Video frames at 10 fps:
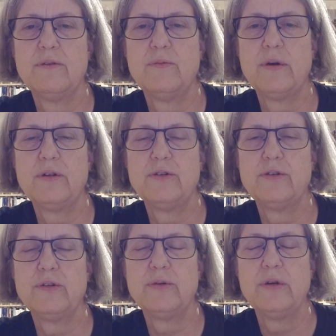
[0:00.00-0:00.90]

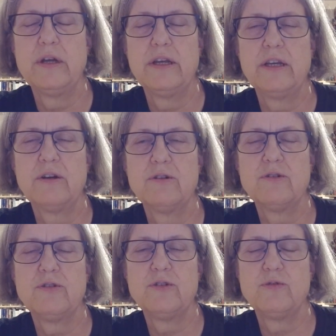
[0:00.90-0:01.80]
well-to-do
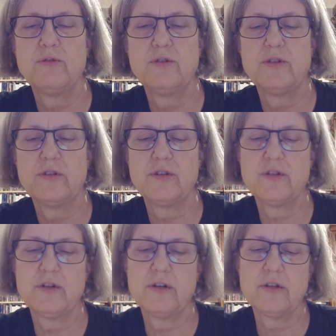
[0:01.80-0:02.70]
characters introduced at the
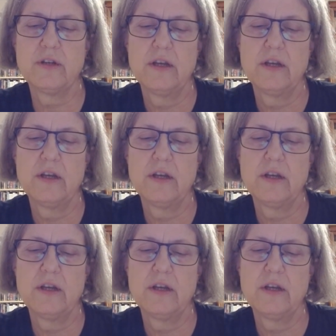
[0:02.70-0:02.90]
start.